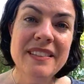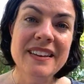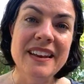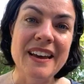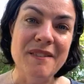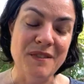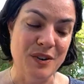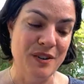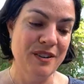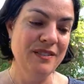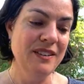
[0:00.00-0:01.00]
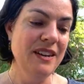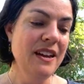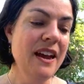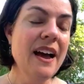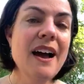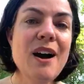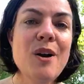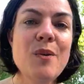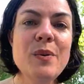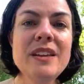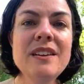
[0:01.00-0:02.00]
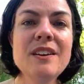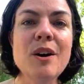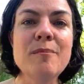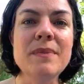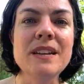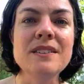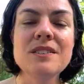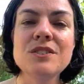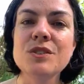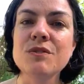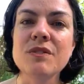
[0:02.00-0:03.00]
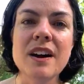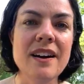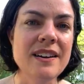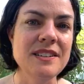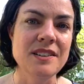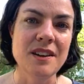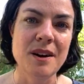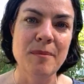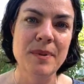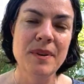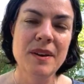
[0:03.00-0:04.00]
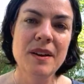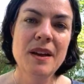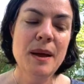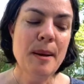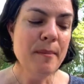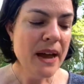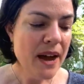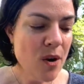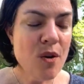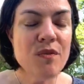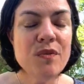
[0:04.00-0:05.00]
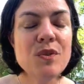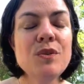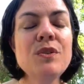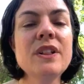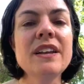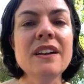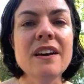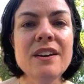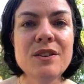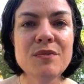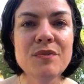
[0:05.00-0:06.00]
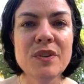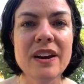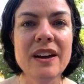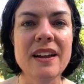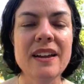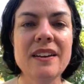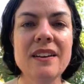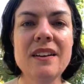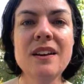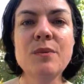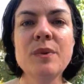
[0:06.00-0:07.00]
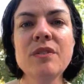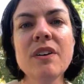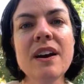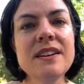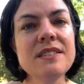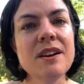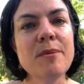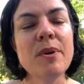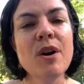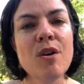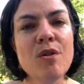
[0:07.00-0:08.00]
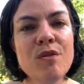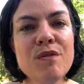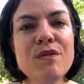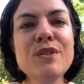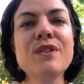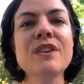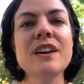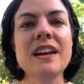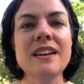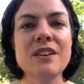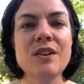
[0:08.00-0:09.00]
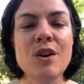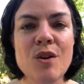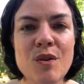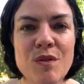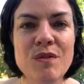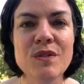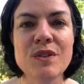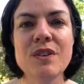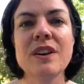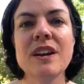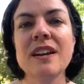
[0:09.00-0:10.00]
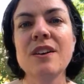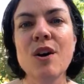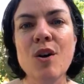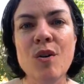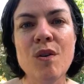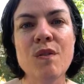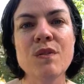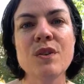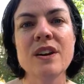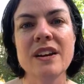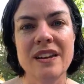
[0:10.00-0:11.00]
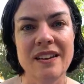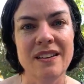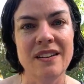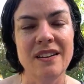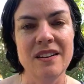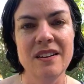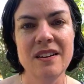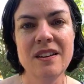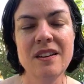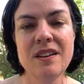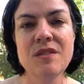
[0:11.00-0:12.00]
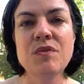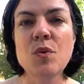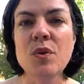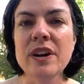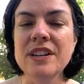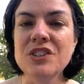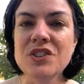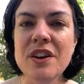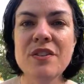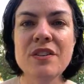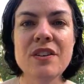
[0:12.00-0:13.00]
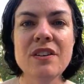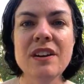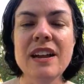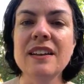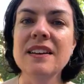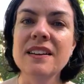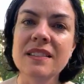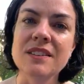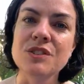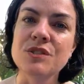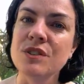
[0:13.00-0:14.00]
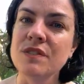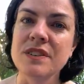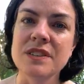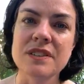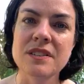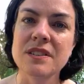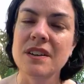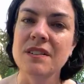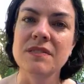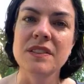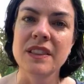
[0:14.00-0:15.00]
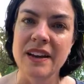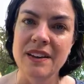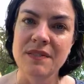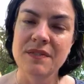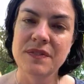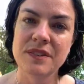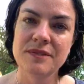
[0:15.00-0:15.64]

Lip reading: than ever how we are meant to rise up. Powerful and unafraid, we rise up over and over and over again for each other and in the service of life.